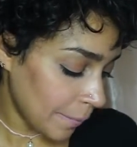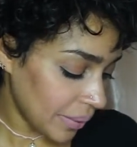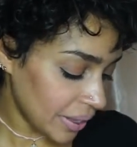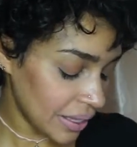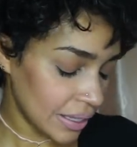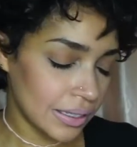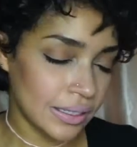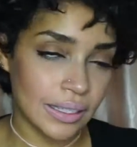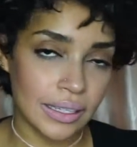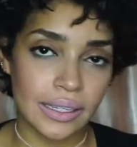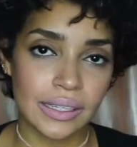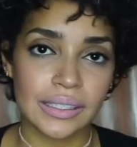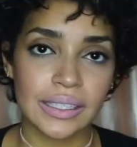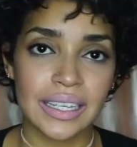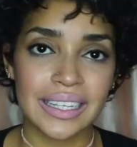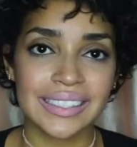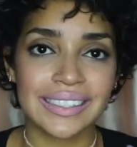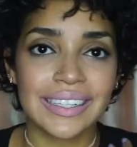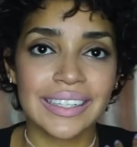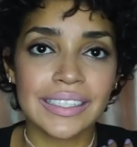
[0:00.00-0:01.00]
pieces,
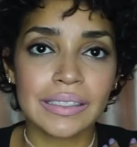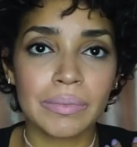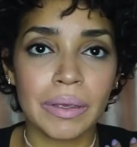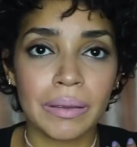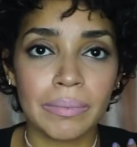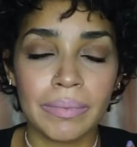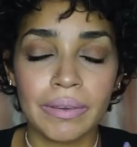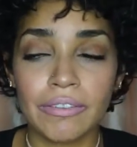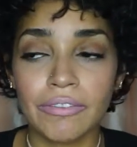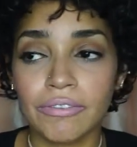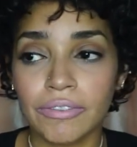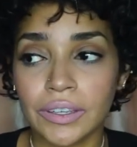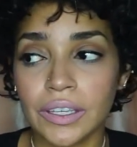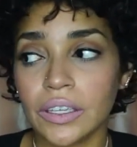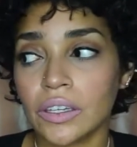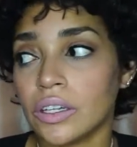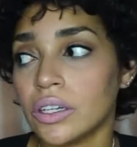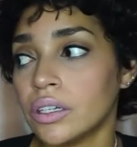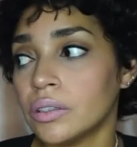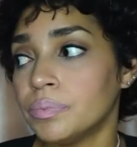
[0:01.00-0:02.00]
it does make me
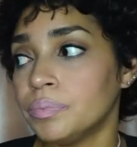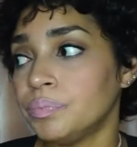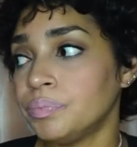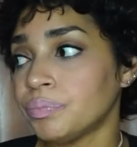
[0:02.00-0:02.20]
feel